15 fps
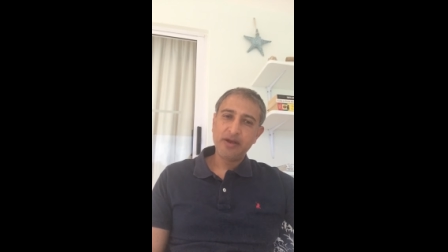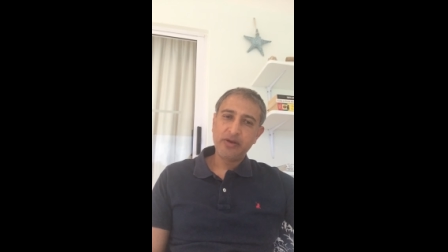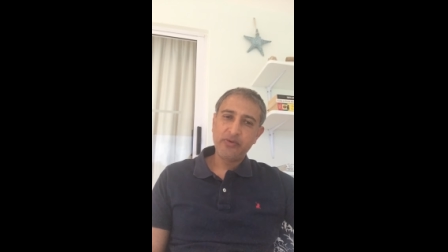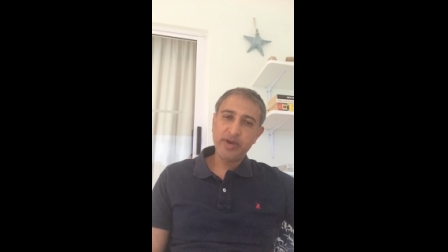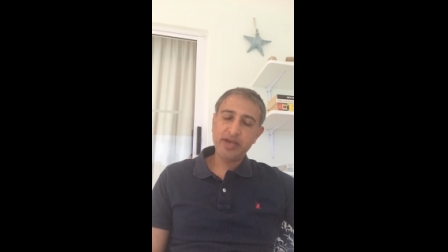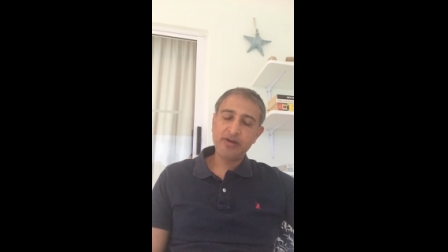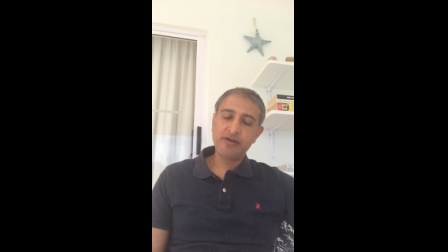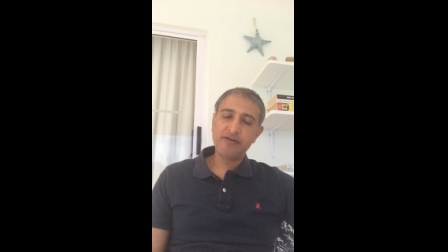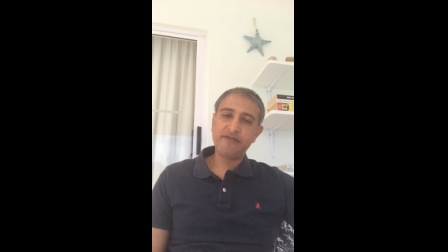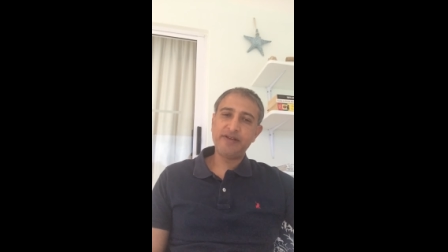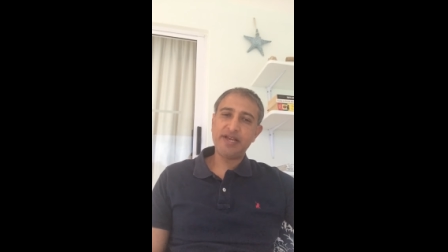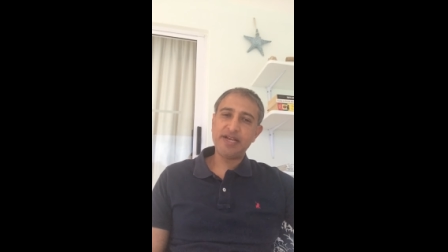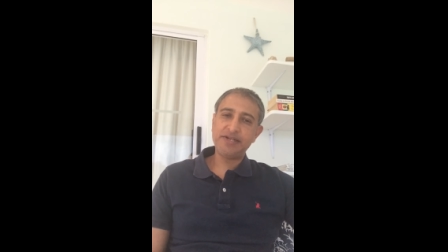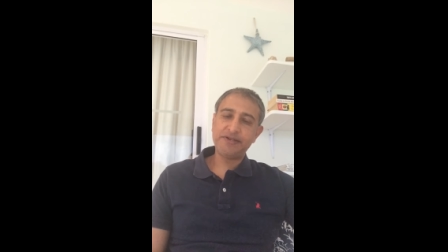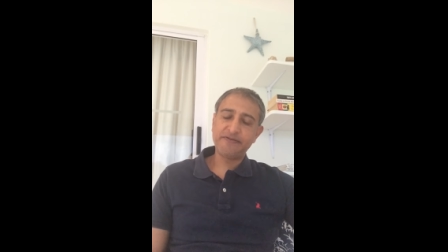going over
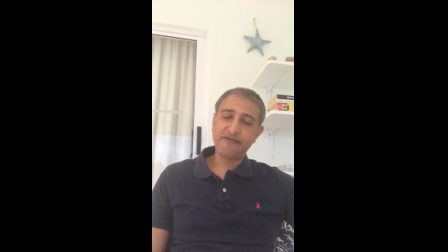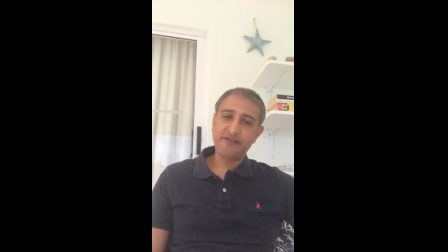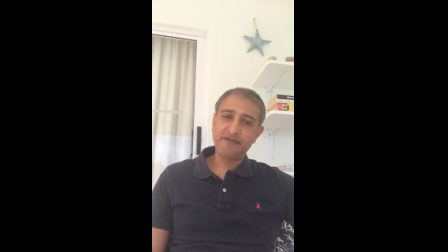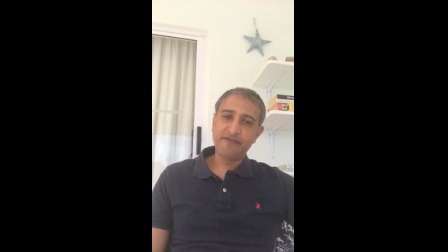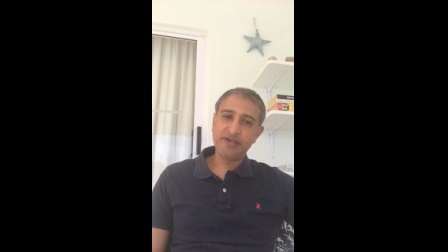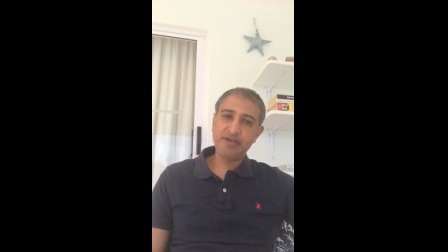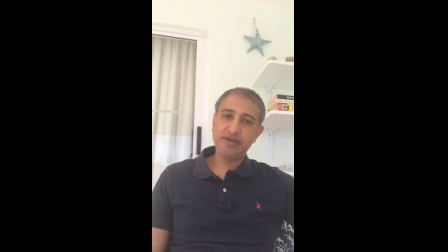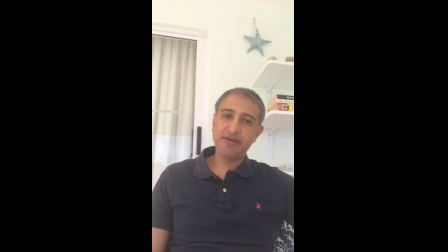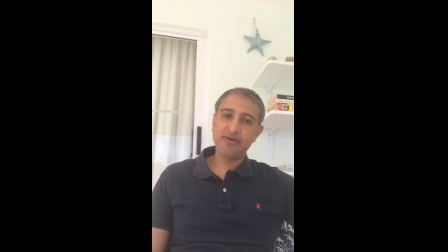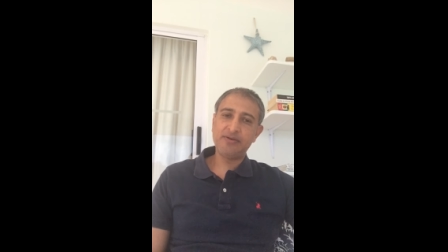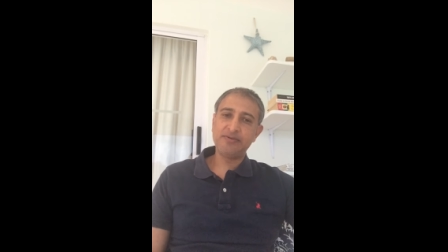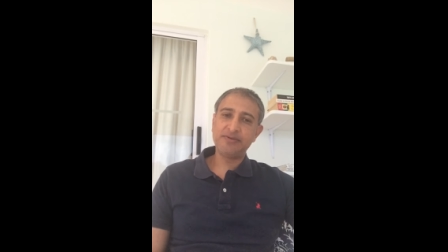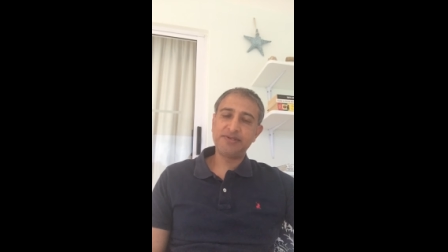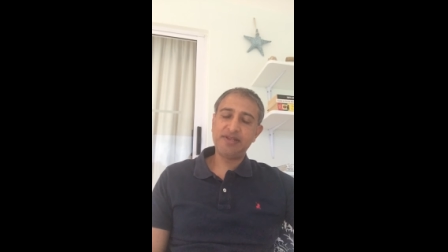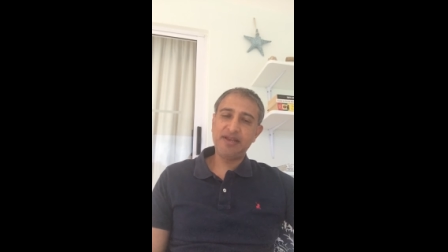each of the
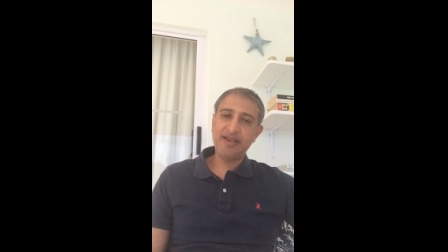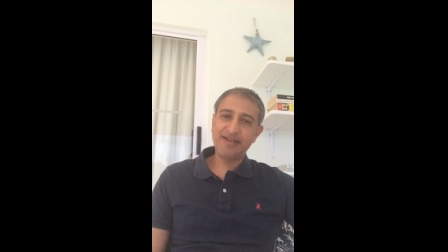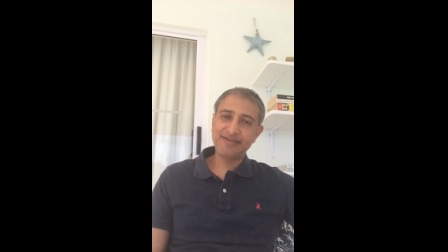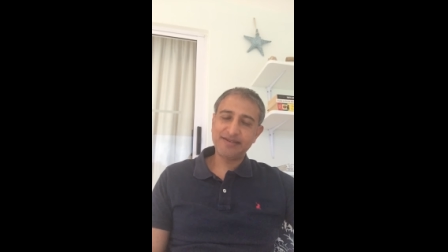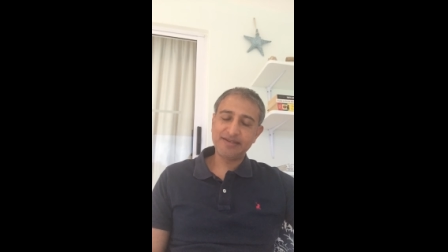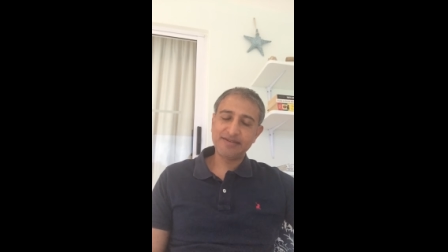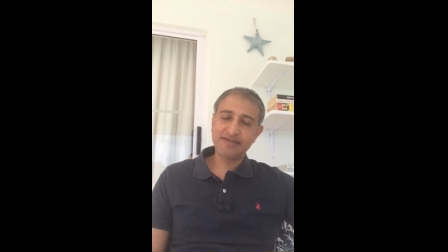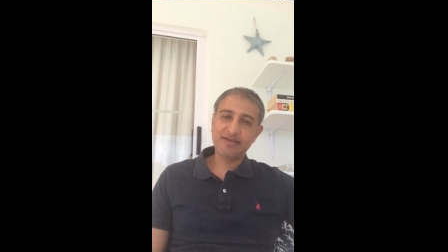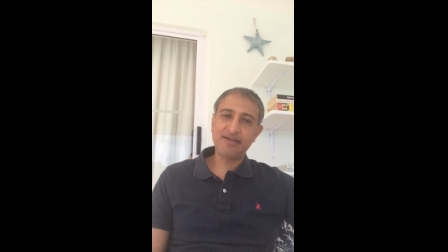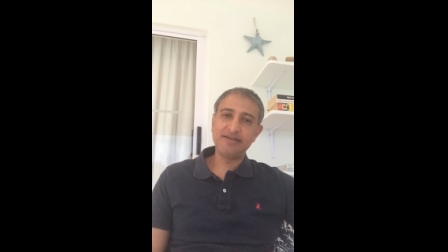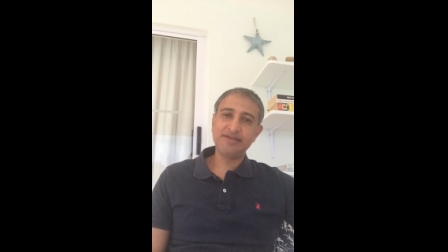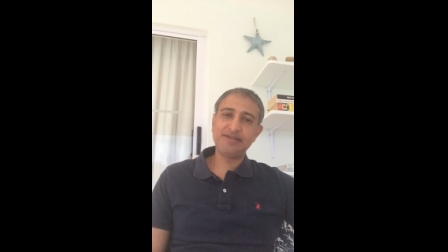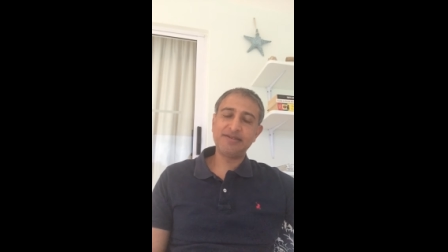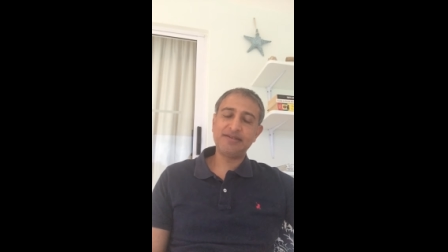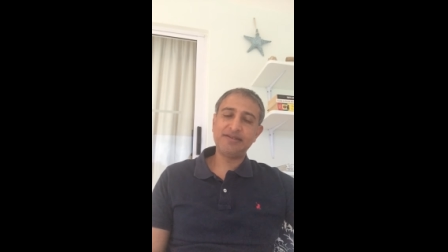videos, the
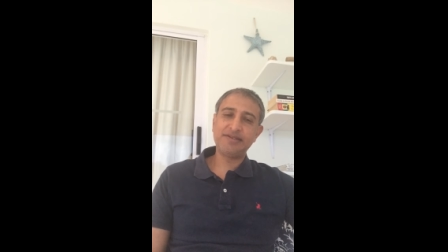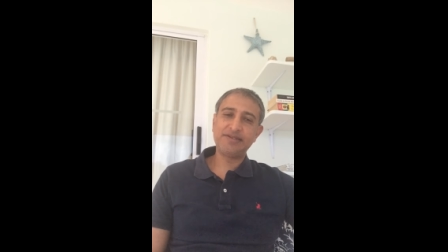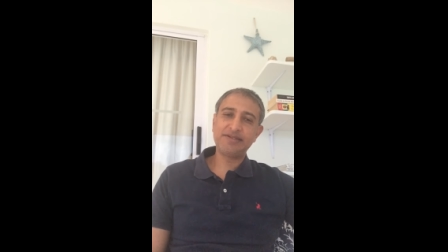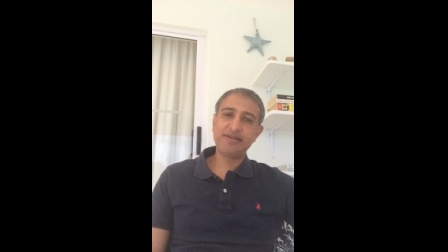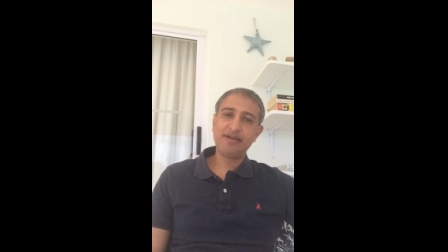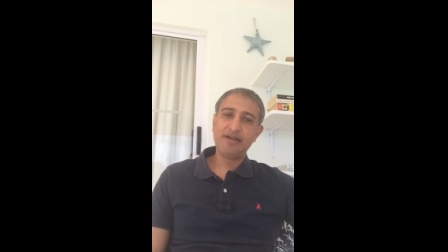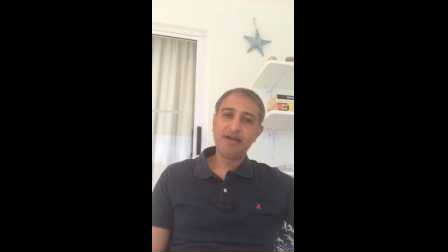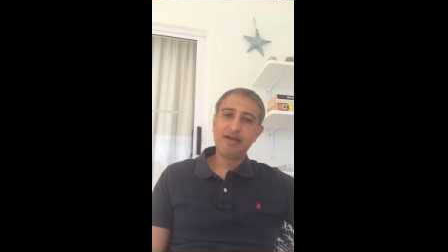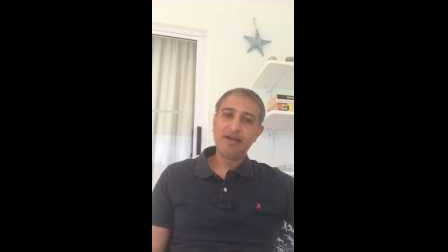exercises,